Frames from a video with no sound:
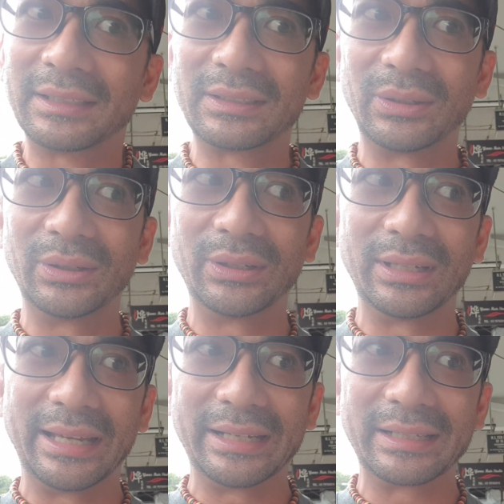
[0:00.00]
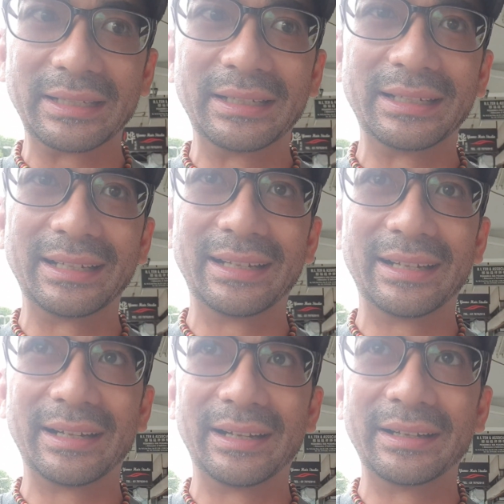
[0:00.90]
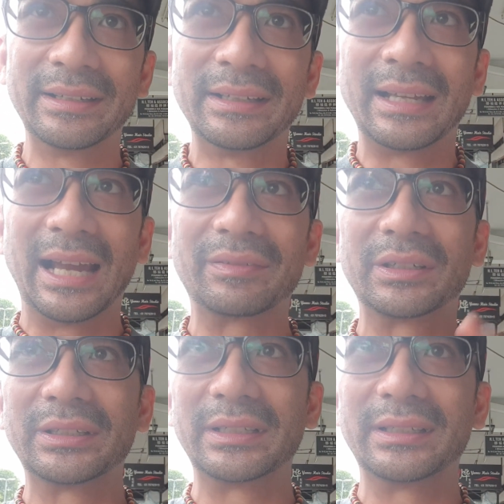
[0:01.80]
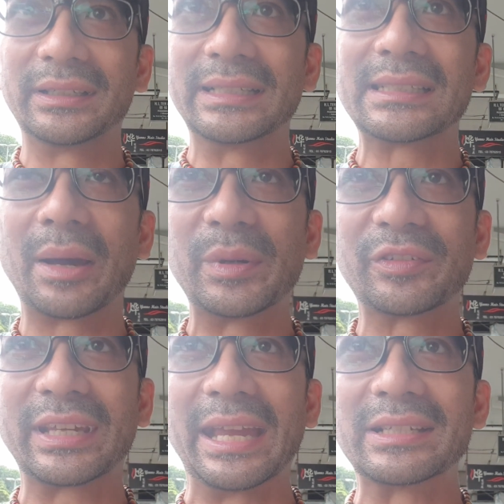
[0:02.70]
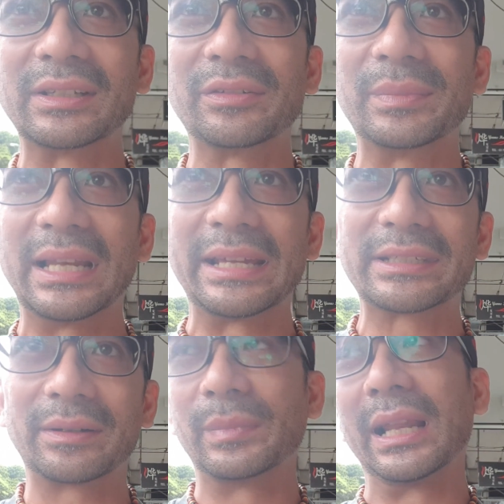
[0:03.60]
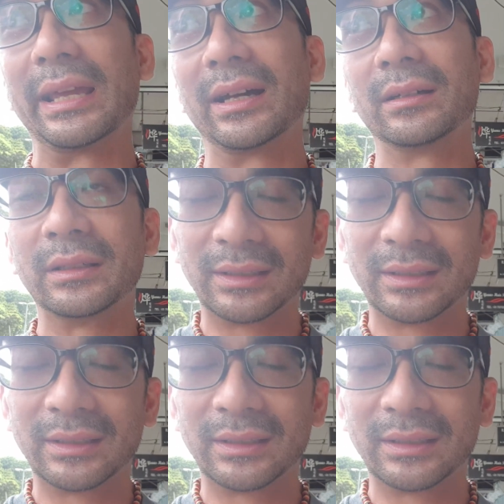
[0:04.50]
So like after the Islamification of Malaya,